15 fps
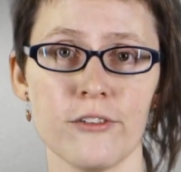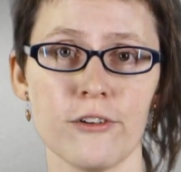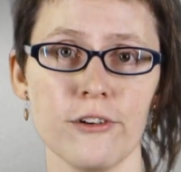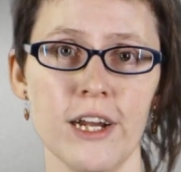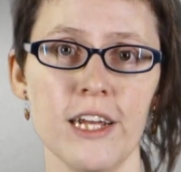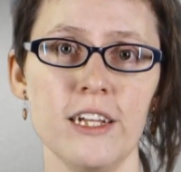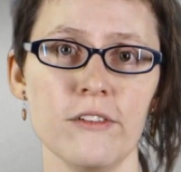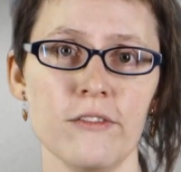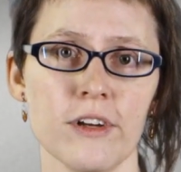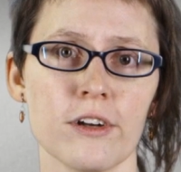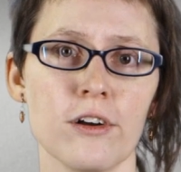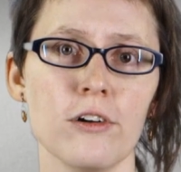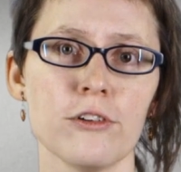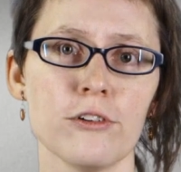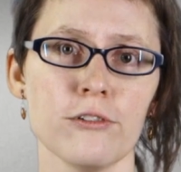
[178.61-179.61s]
creative and
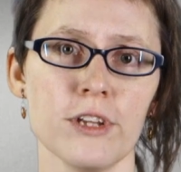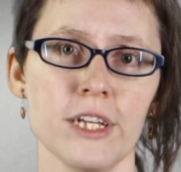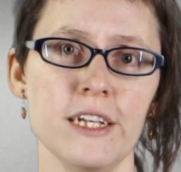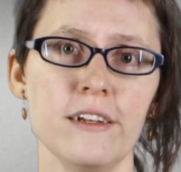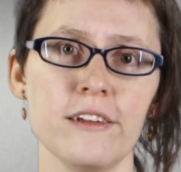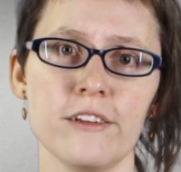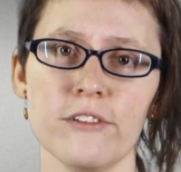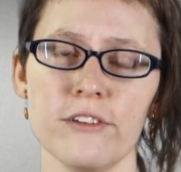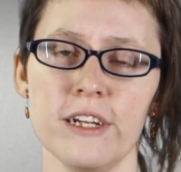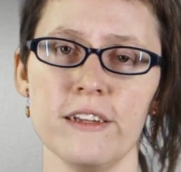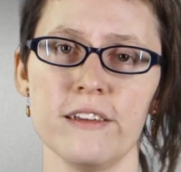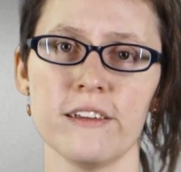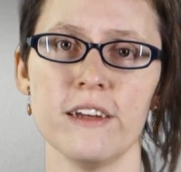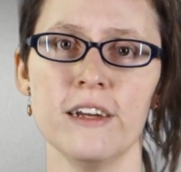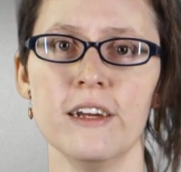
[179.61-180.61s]
cultural
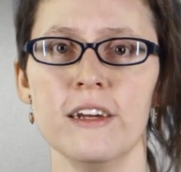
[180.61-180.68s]
industries